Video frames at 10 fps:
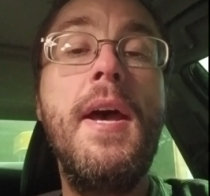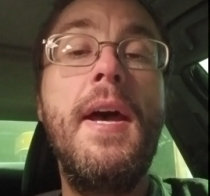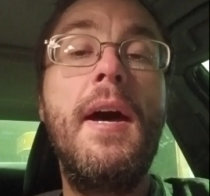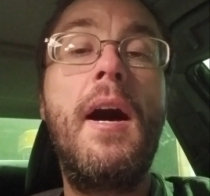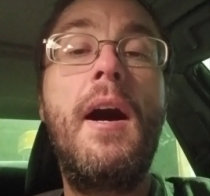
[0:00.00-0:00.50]

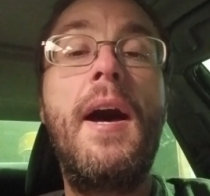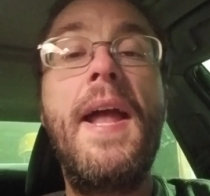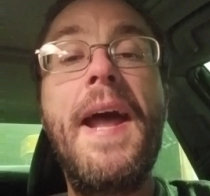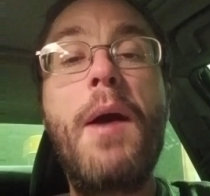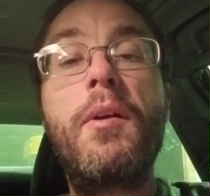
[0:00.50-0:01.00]

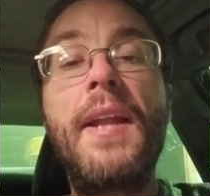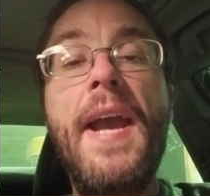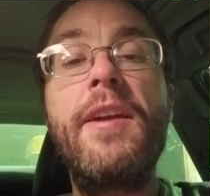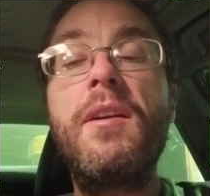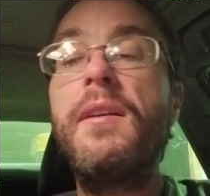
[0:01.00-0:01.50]
an hour
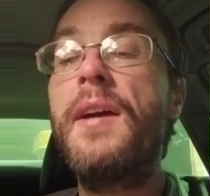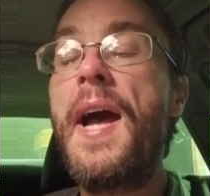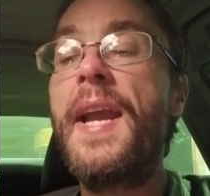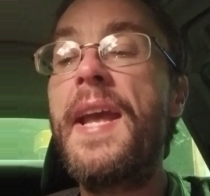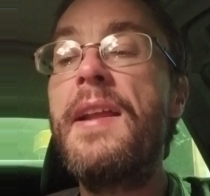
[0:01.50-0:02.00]
later,
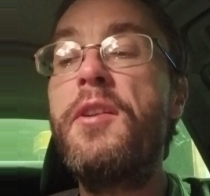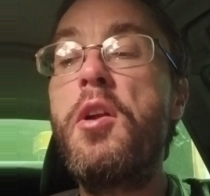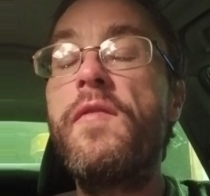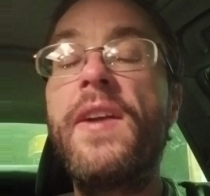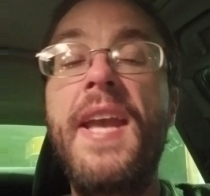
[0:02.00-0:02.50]
I get a
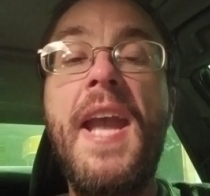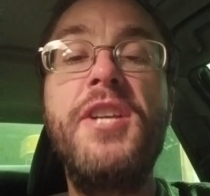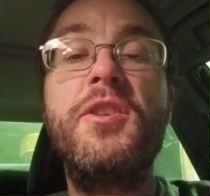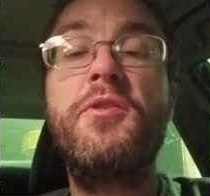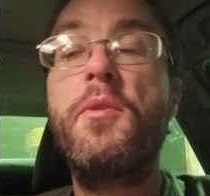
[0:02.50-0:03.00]

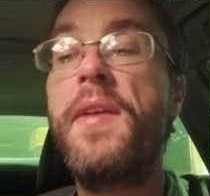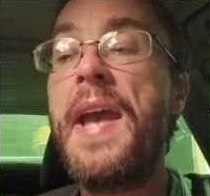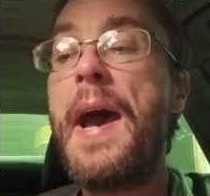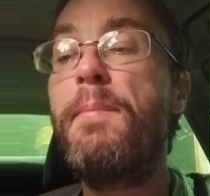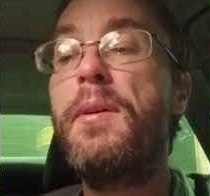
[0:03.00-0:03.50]
notification through the
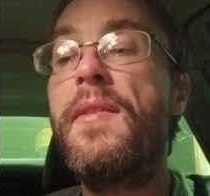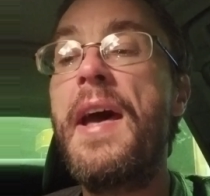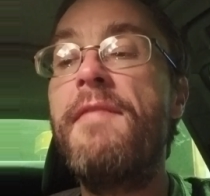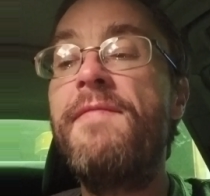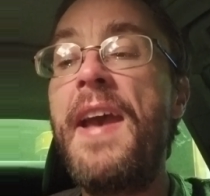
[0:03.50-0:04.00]
app
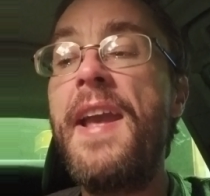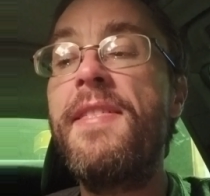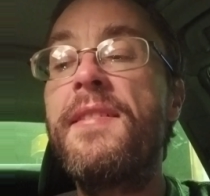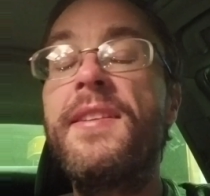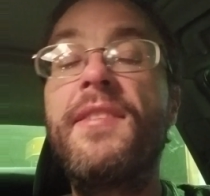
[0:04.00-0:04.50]
that
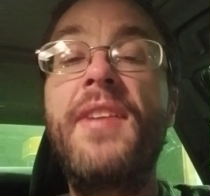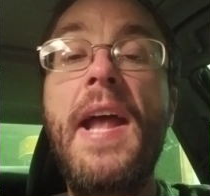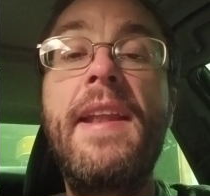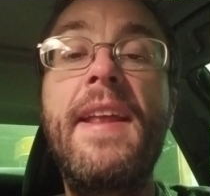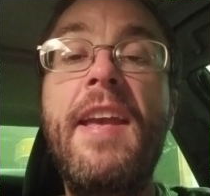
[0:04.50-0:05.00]
Faith
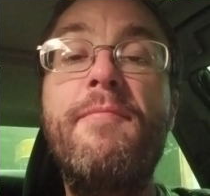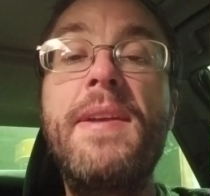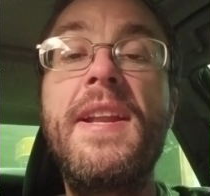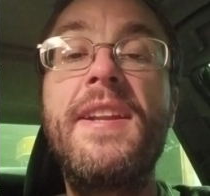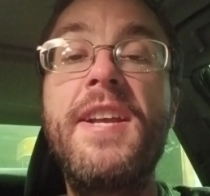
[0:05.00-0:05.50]
decided to give me
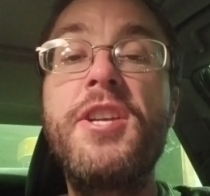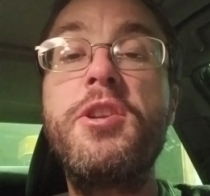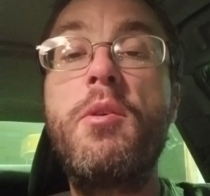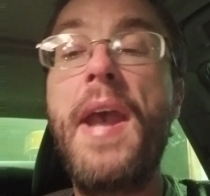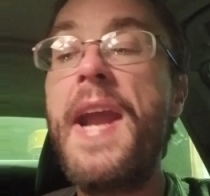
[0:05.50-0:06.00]
an
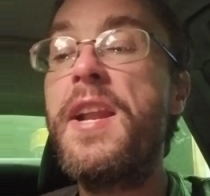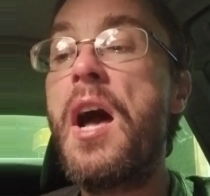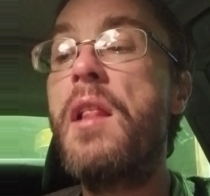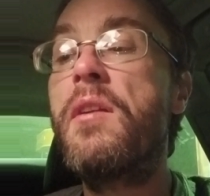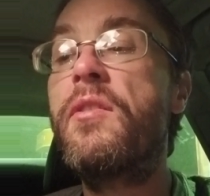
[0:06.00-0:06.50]
additional
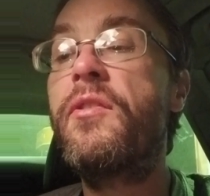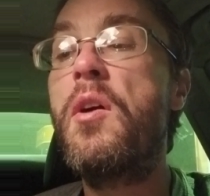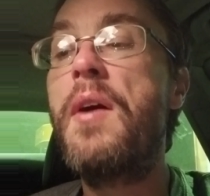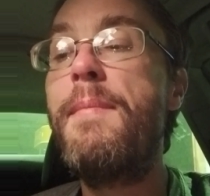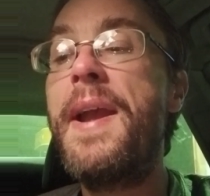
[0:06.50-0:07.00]
$8, so
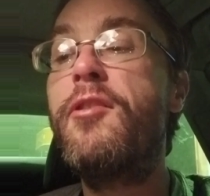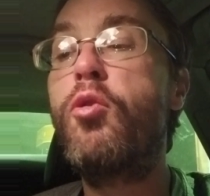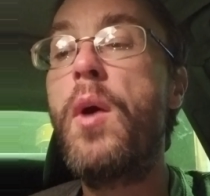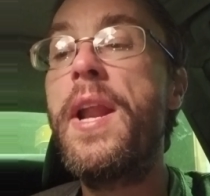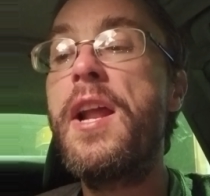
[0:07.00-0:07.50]
I made
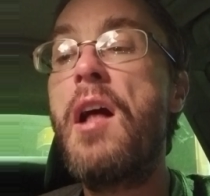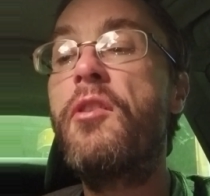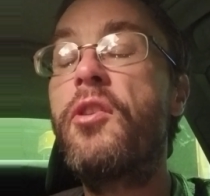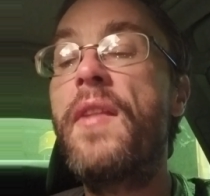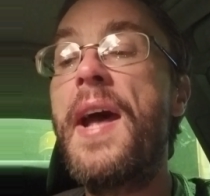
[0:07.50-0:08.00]

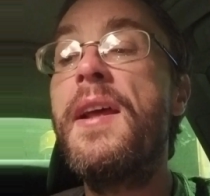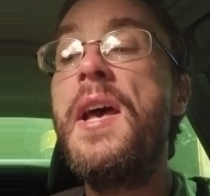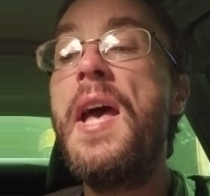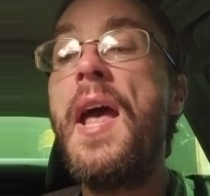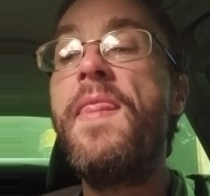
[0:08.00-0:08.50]
$20 on that.
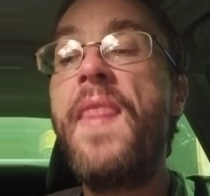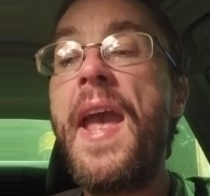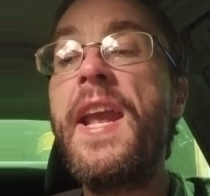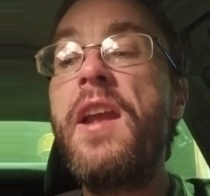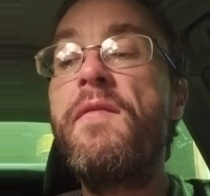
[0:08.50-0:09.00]

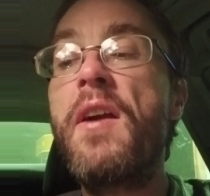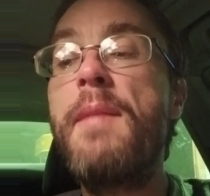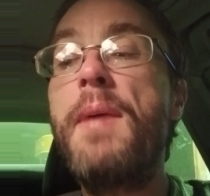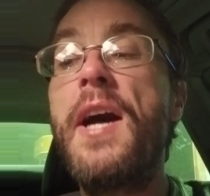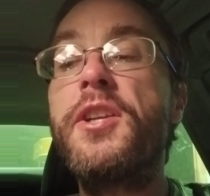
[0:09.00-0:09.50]
Thank you very
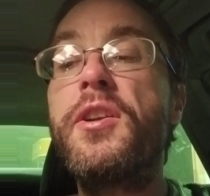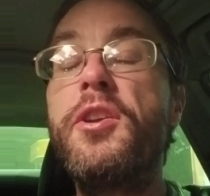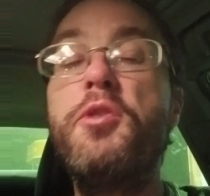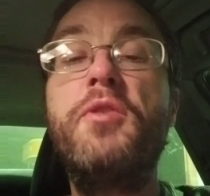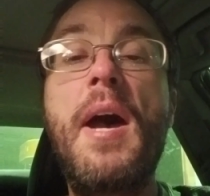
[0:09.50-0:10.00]
much.
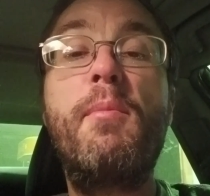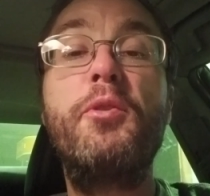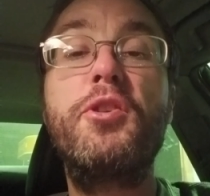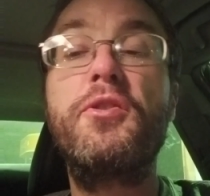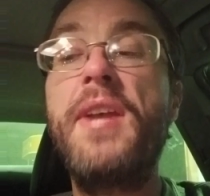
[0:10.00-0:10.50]
You
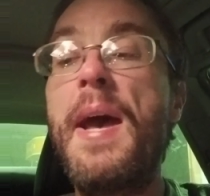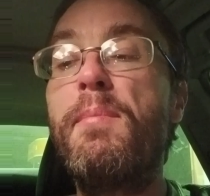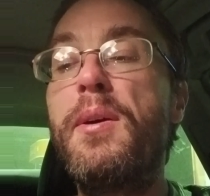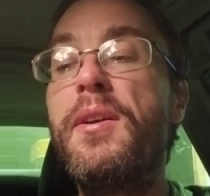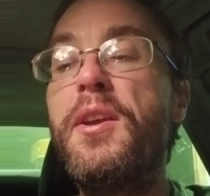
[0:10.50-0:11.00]
doubled your tip.
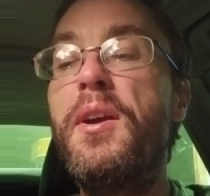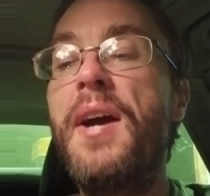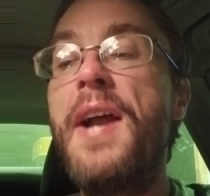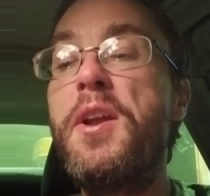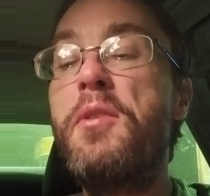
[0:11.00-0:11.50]

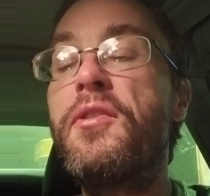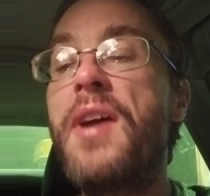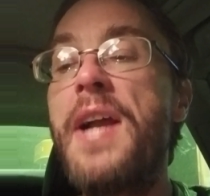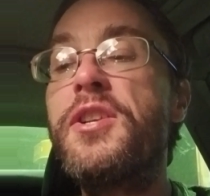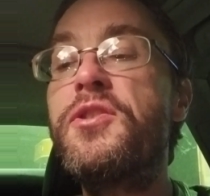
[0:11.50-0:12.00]

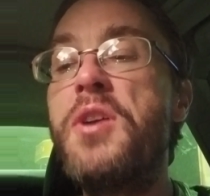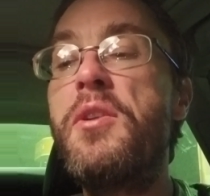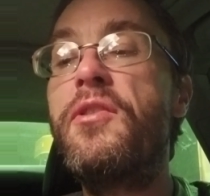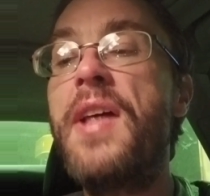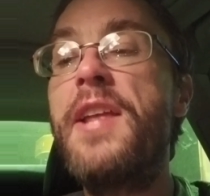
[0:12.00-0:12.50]
I just
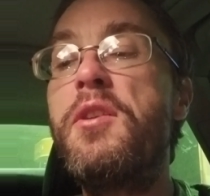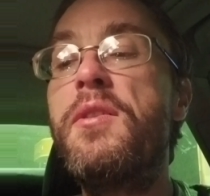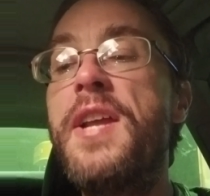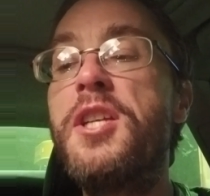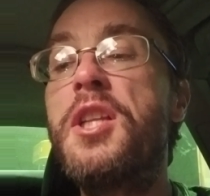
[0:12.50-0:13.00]
noticed that you
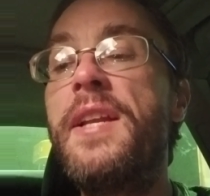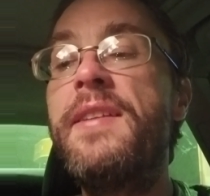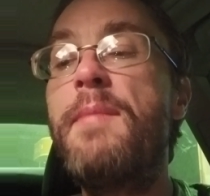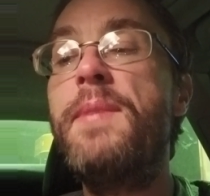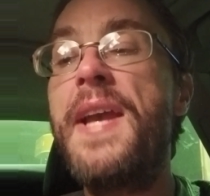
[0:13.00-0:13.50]
initially
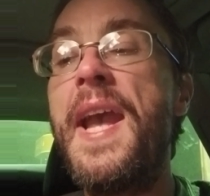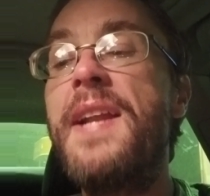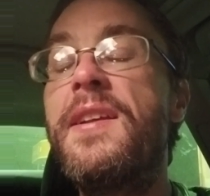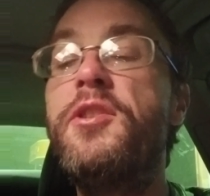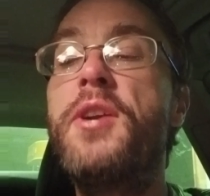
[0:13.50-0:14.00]
tipped me $8
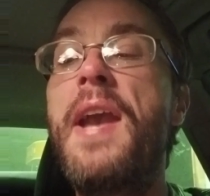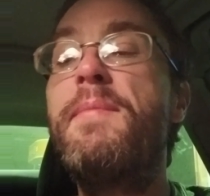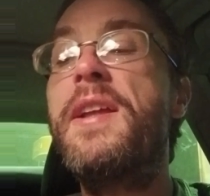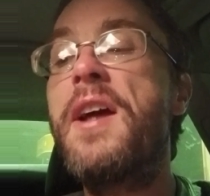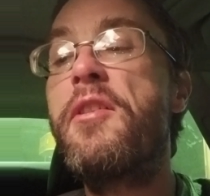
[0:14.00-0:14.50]
and you gave me
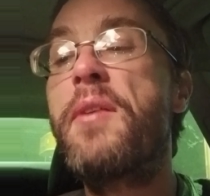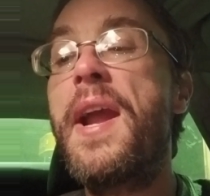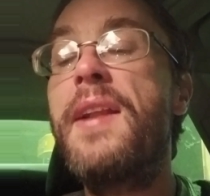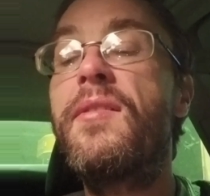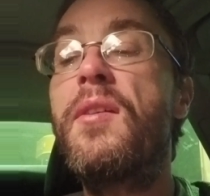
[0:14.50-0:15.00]
another
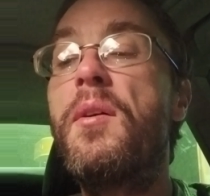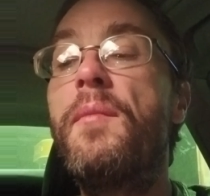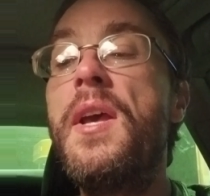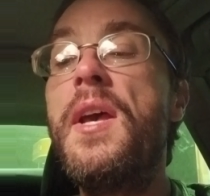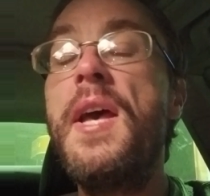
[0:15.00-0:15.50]
$8. So
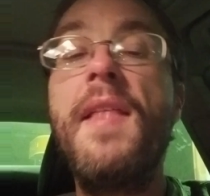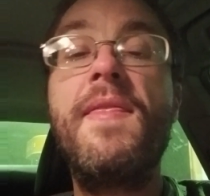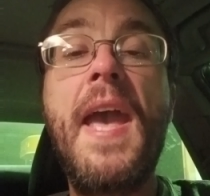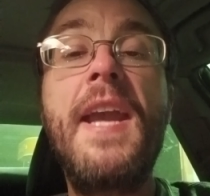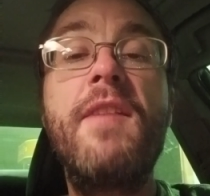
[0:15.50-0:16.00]

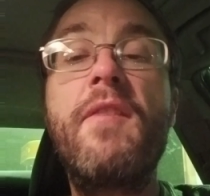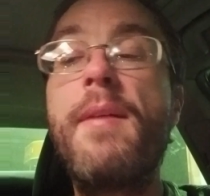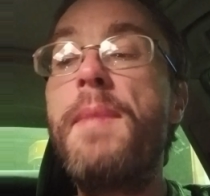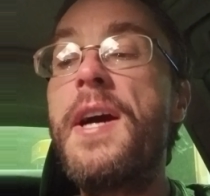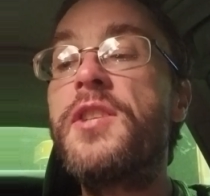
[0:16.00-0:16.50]
thank you very
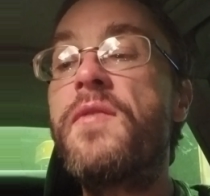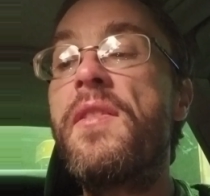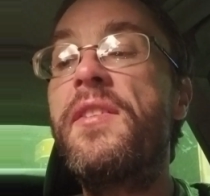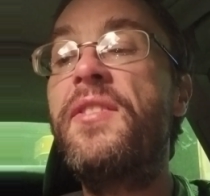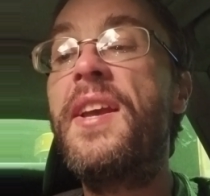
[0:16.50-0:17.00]
much for
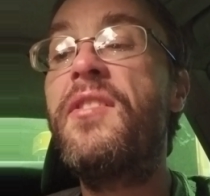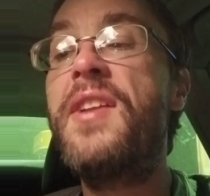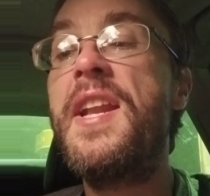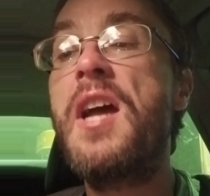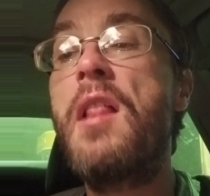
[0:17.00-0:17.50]
the
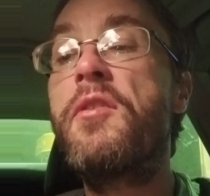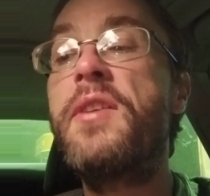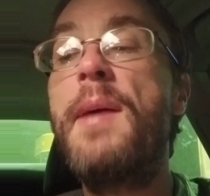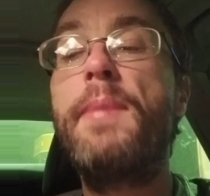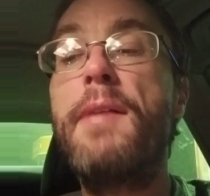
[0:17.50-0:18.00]
$16
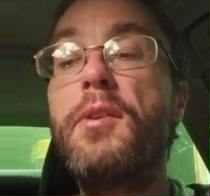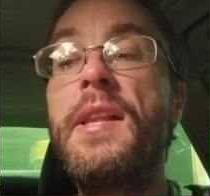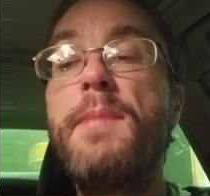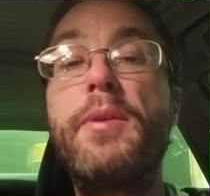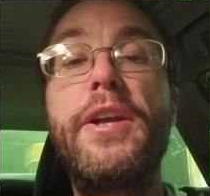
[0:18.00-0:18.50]
tip. I
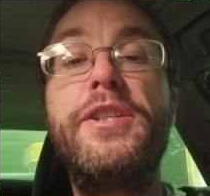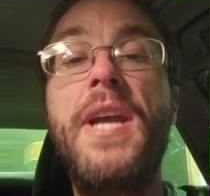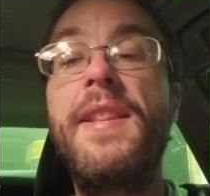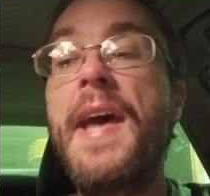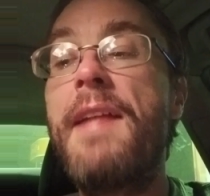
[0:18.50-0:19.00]
really
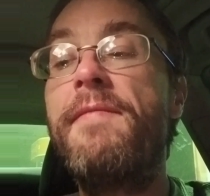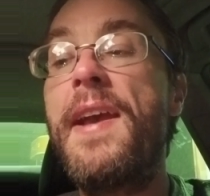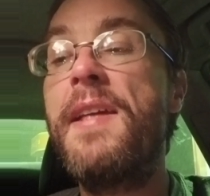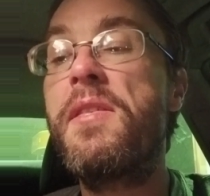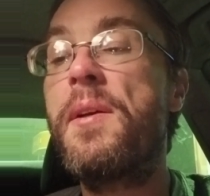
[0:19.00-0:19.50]
appreciate that, Faith.